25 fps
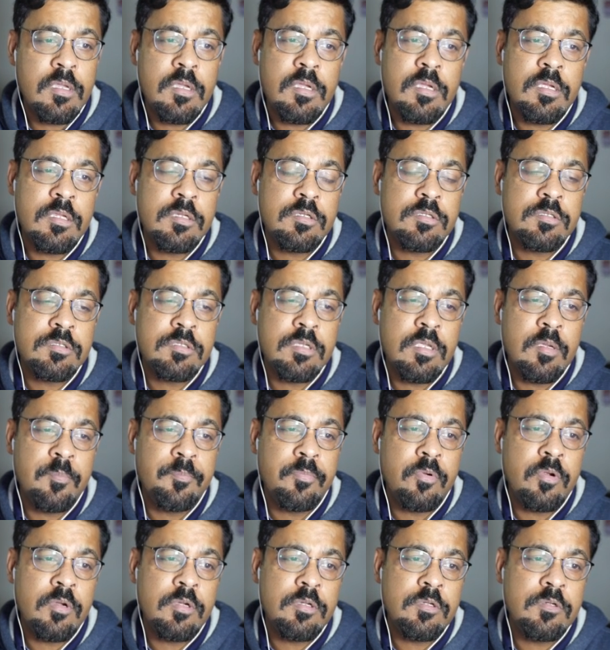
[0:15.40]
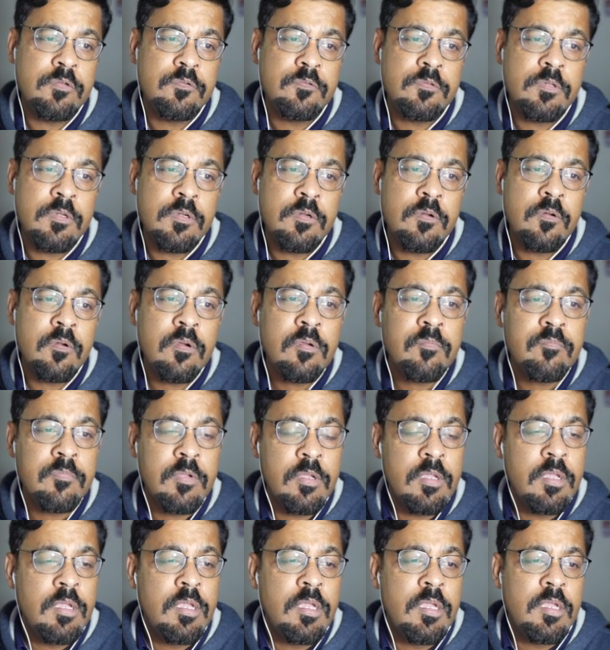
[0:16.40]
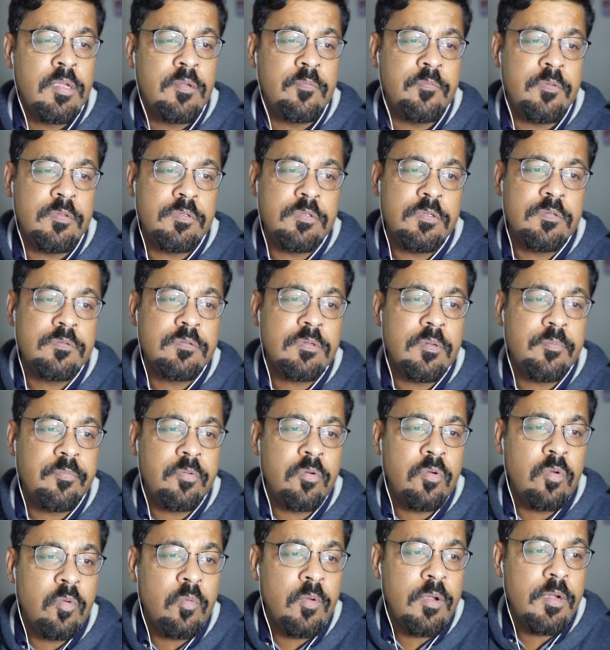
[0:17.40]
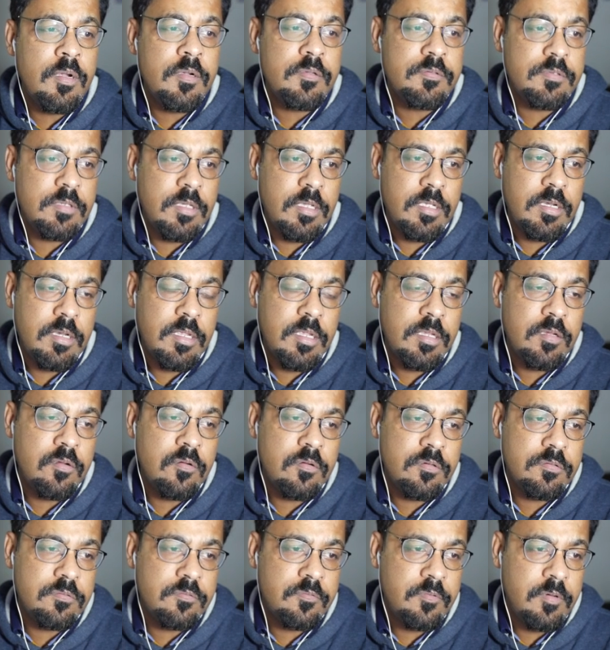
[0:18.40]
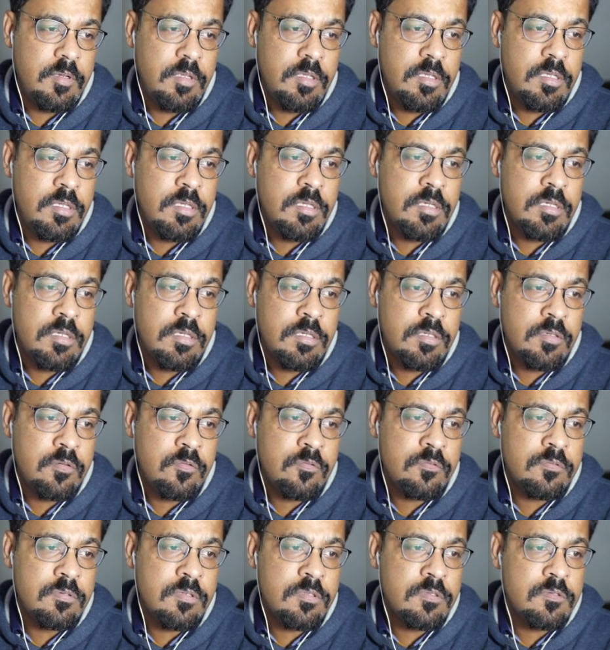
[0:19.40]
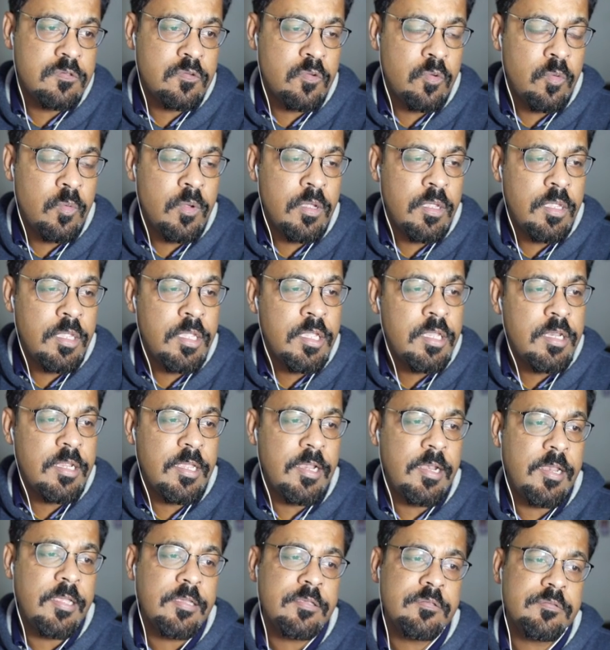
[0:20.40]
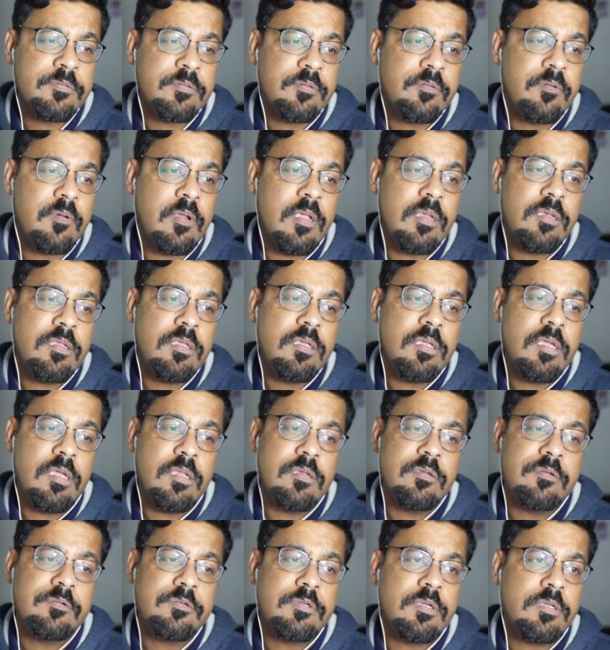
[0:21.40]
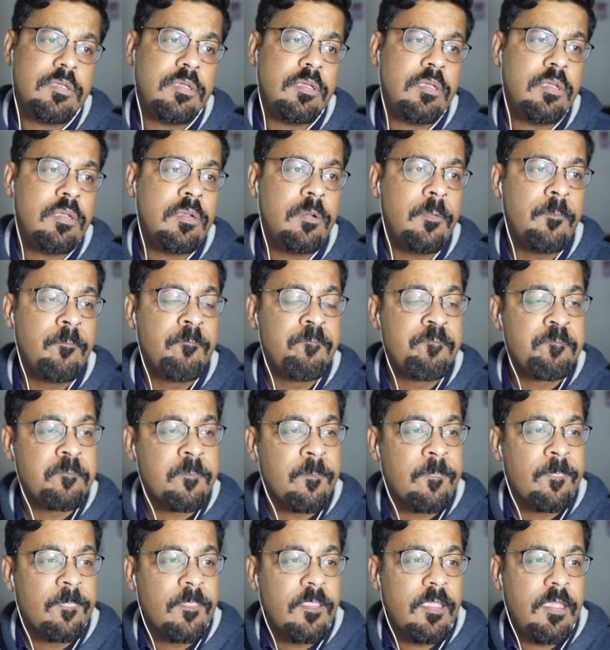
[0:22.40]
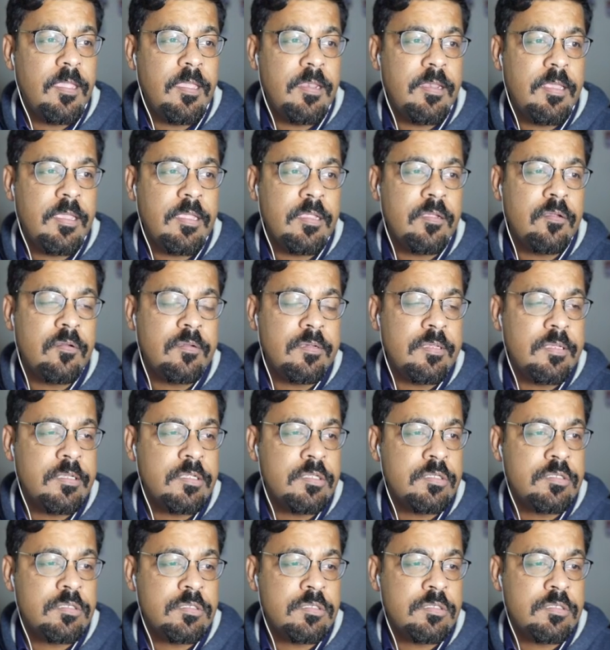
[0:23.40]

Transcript: SharePoint user group which is approvers, and I got three users over here: Alex, Grady, and Shakir. And I got a